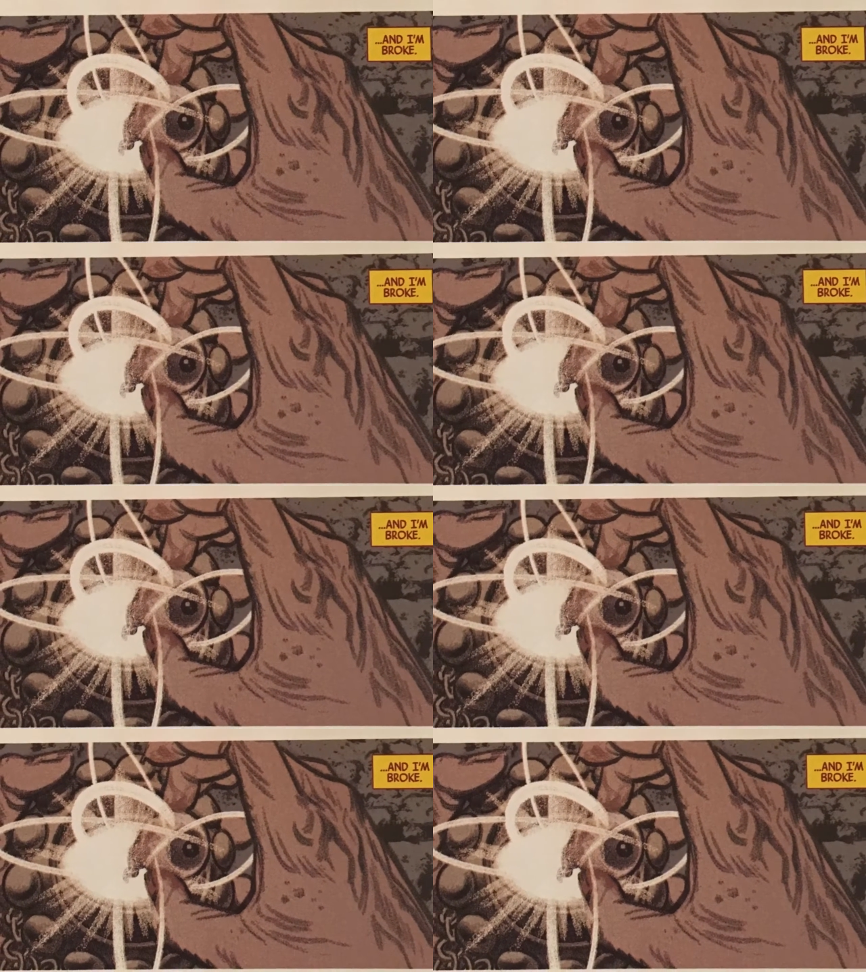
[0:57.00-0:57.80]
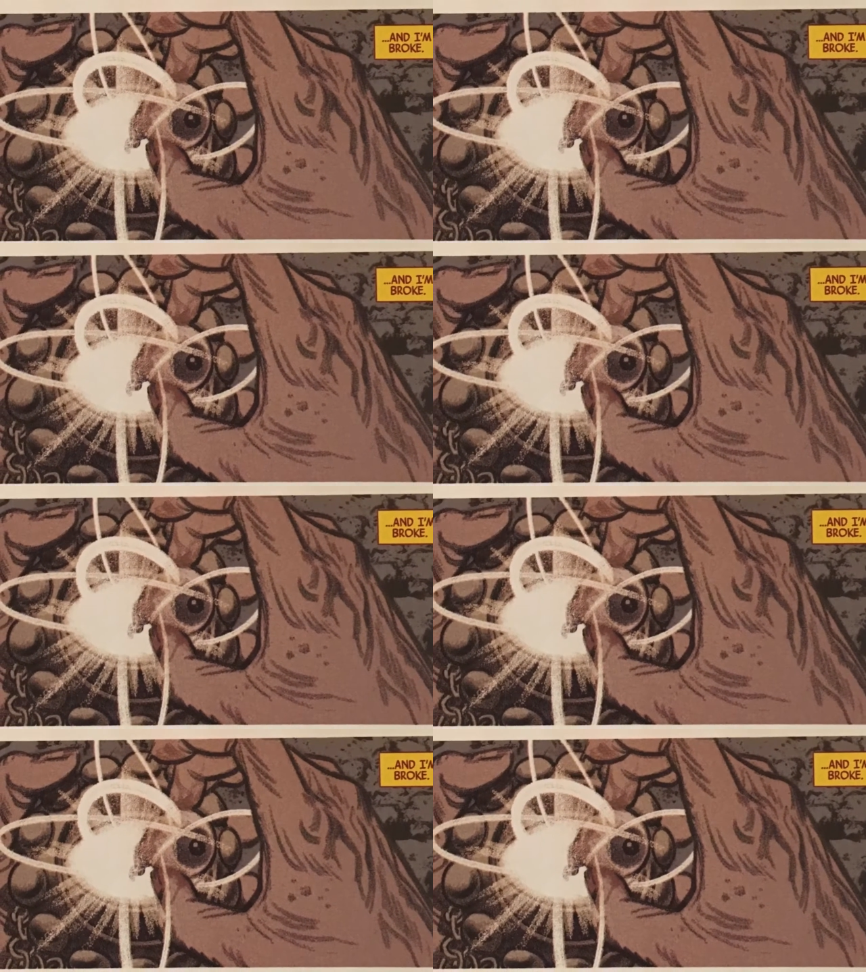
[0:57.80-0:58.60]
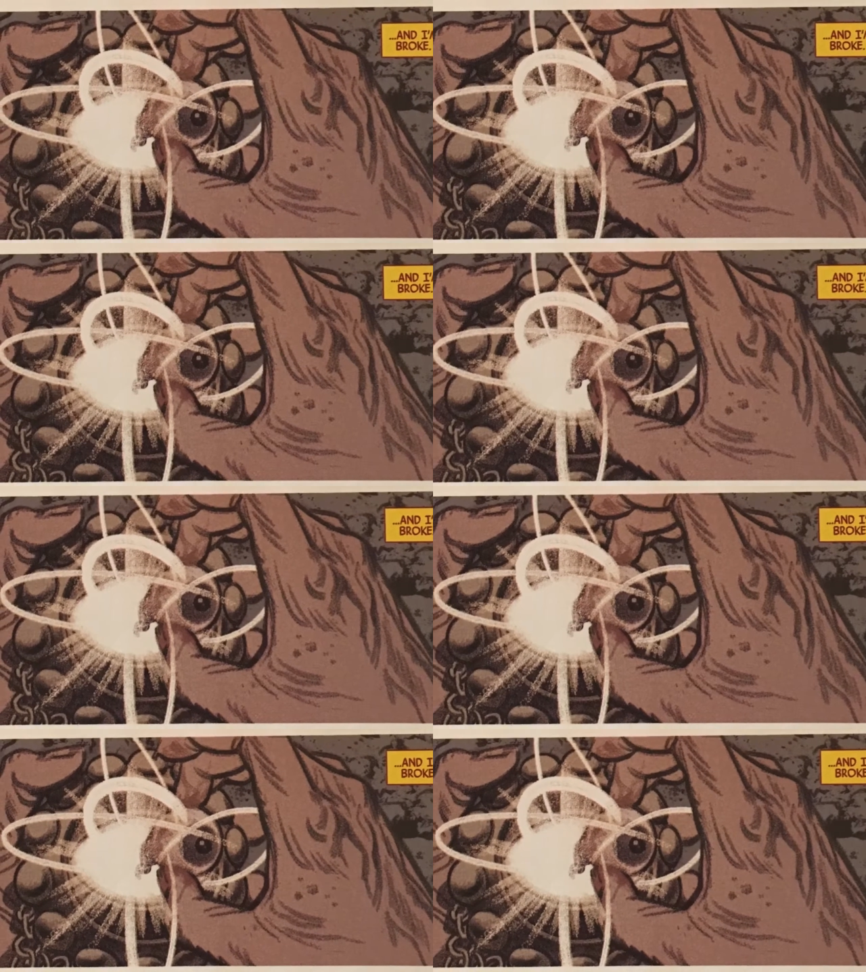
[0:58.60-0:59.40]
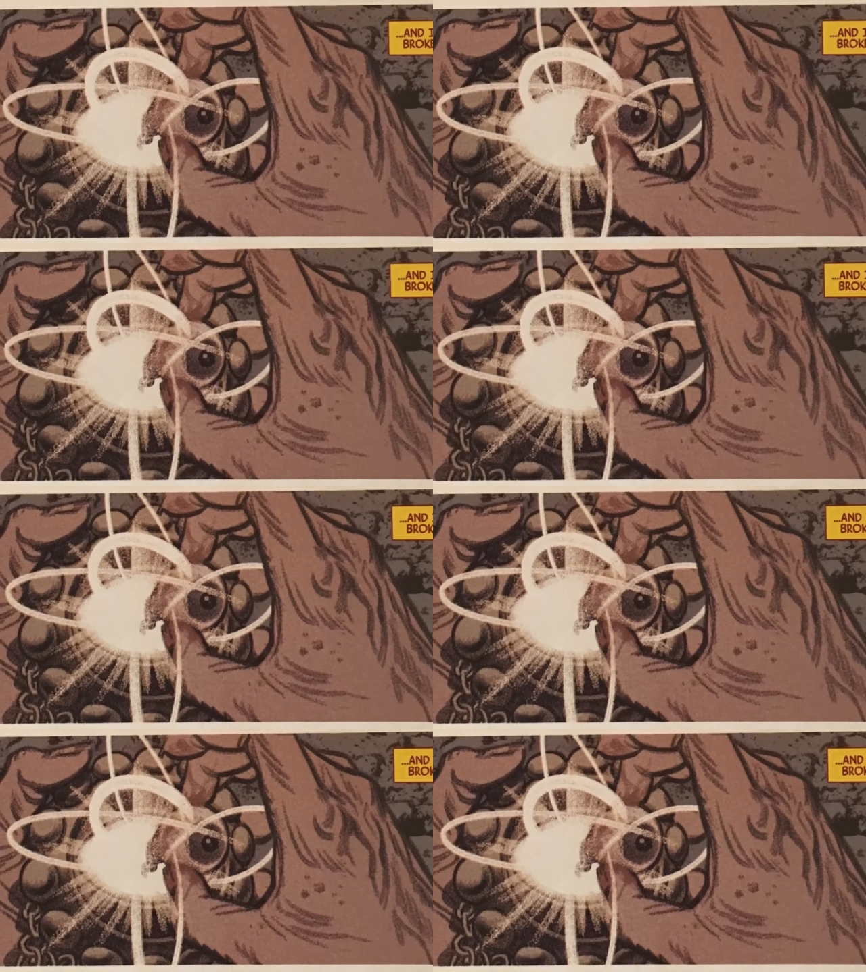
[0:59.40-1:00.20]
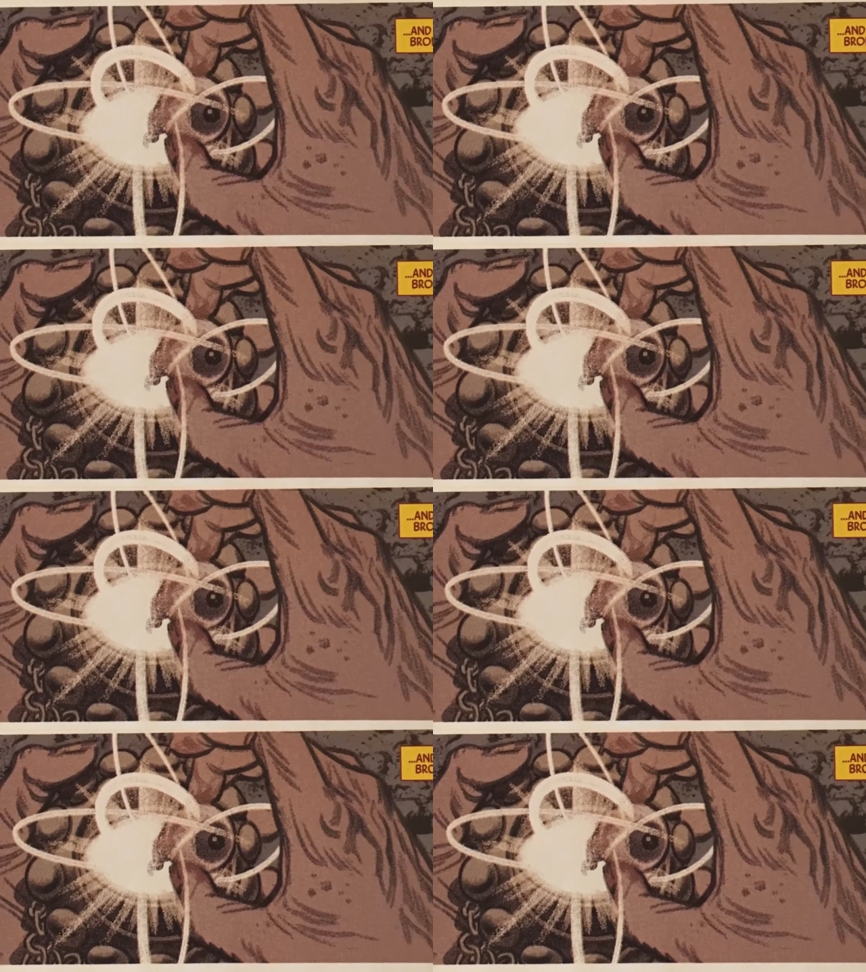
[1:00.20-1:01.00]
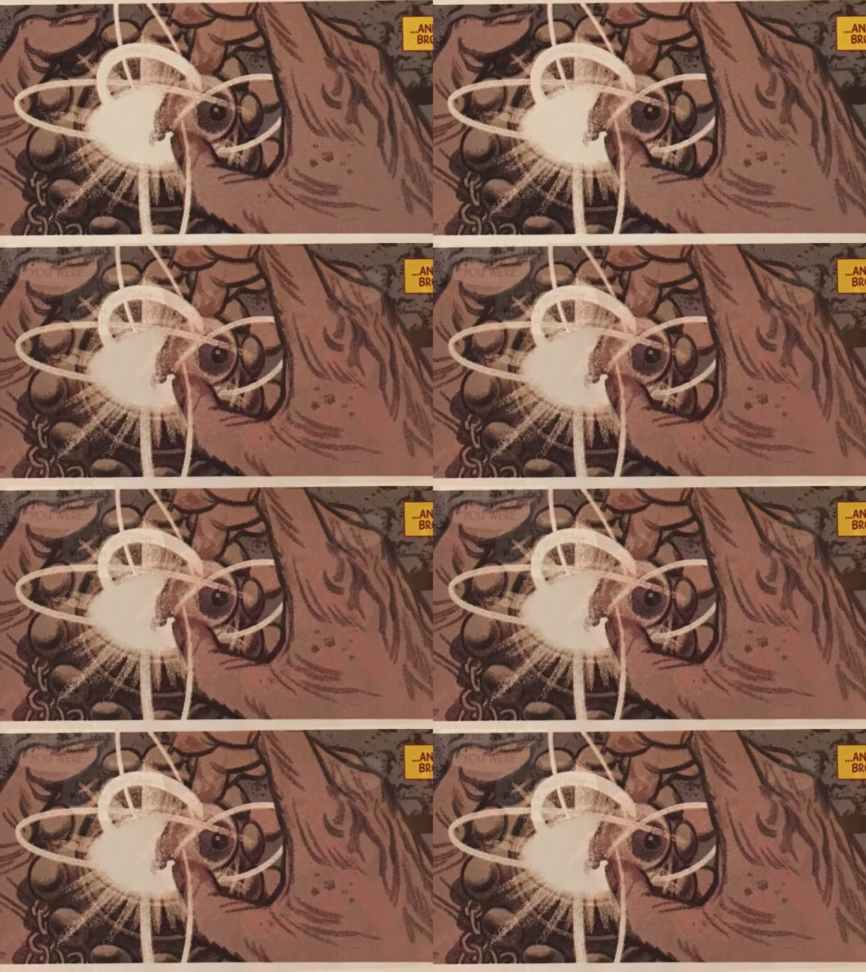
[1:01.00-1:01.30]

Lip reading: Nobody's mouth can be seen.